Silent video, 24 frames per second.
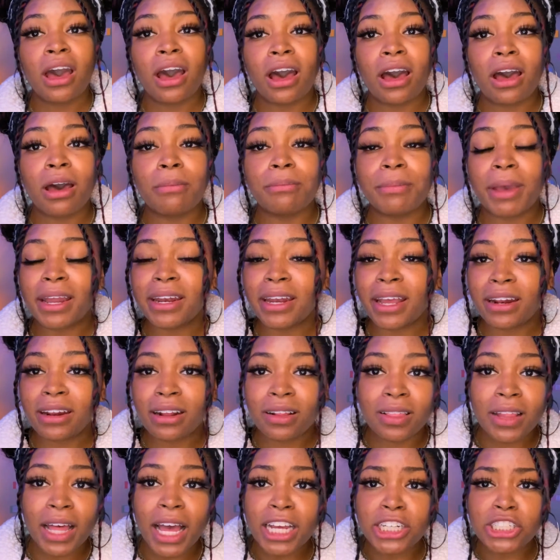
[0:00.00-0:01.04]

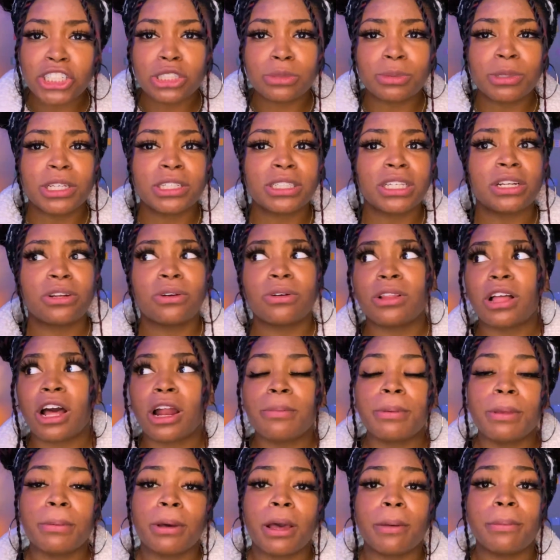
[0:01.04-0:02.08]
magnetic lashes because I know a lot of
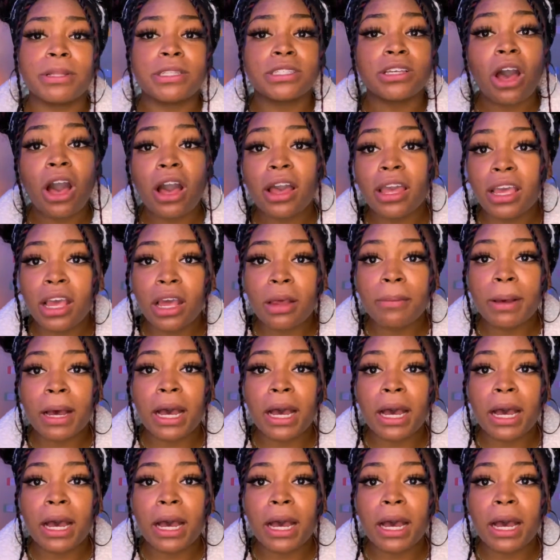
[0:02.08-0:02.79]
people have been talking about